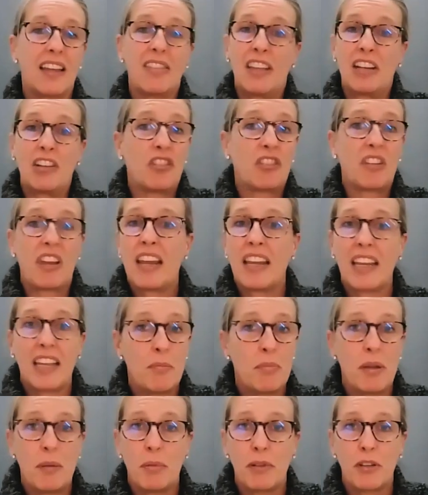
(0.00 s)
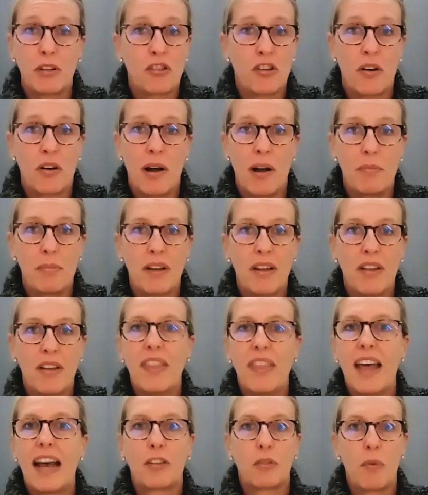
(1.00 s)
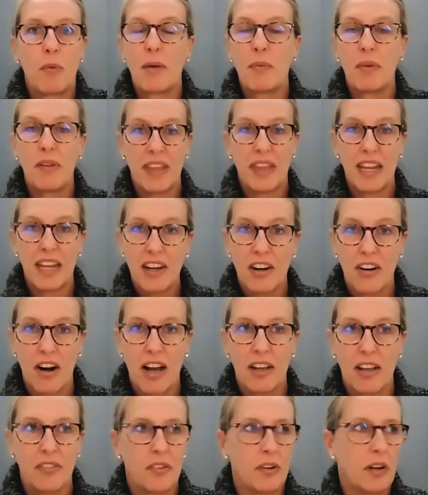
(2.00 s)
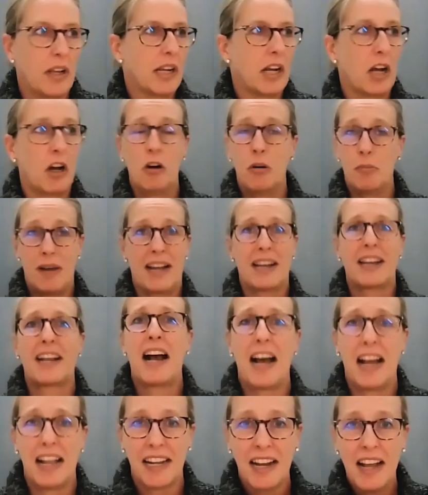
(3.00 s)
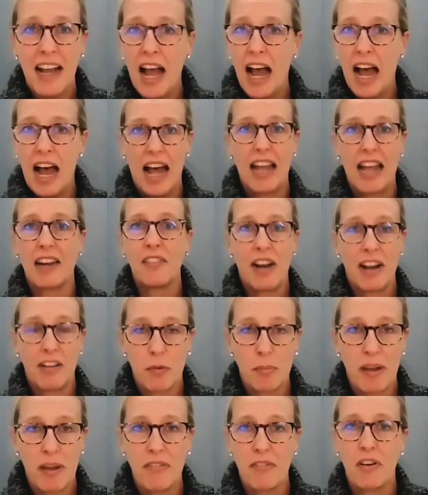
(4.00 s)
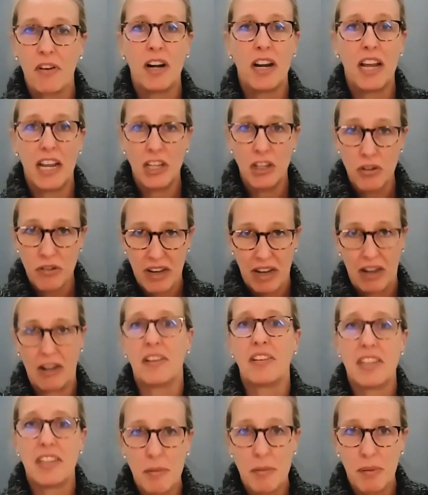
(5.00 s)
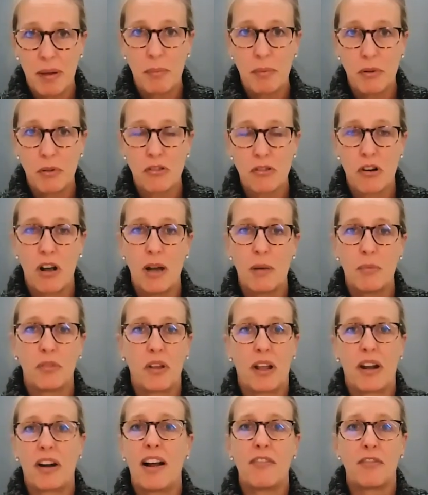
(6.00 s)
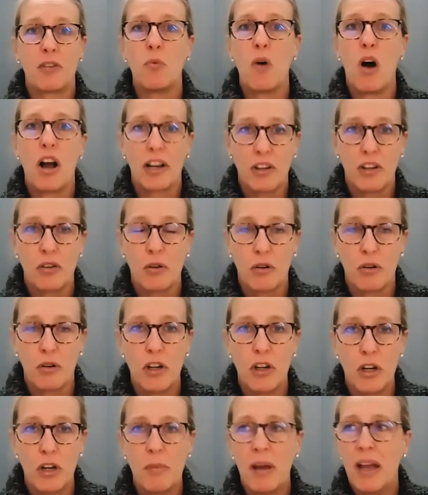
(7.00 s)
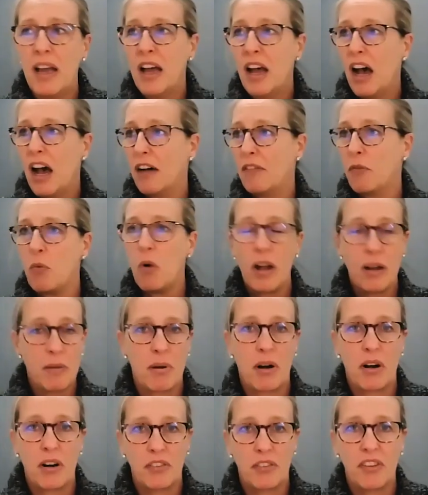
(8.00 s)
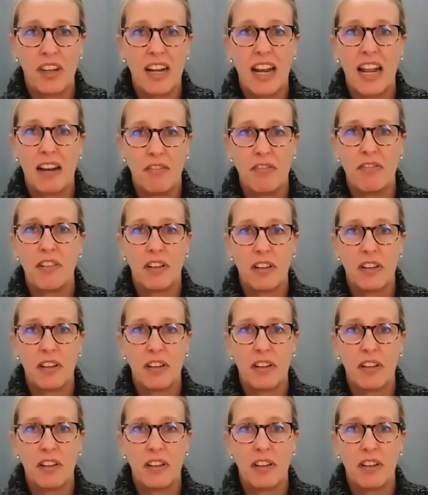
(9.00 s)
they just can't get people to show up. That's why when they hear us, they're like, oh my God, I don't even have to pay for it. And you guarantee people will show up. So I don't have to walk into a room of one person and